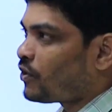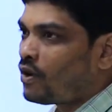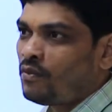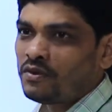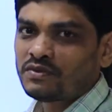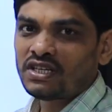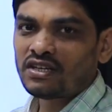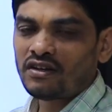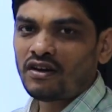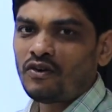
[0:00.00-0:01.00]
the problems and
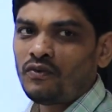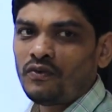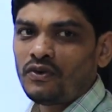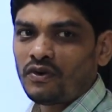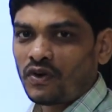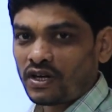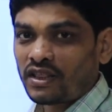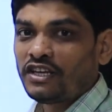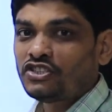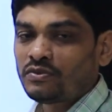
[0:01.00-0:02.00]
what are
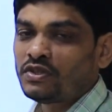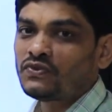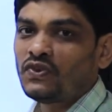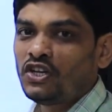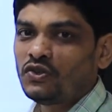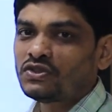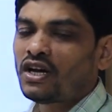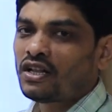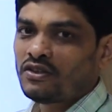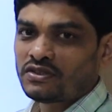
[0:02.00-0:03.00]
the instruments we will use,
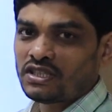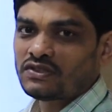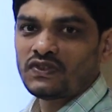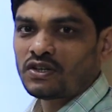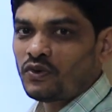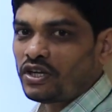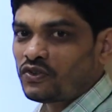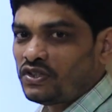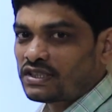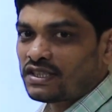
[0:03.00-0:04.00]
all those things we are going
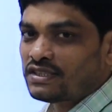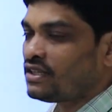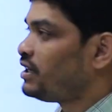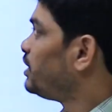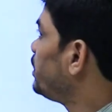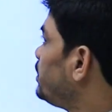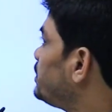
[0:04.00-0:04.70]
to discuss in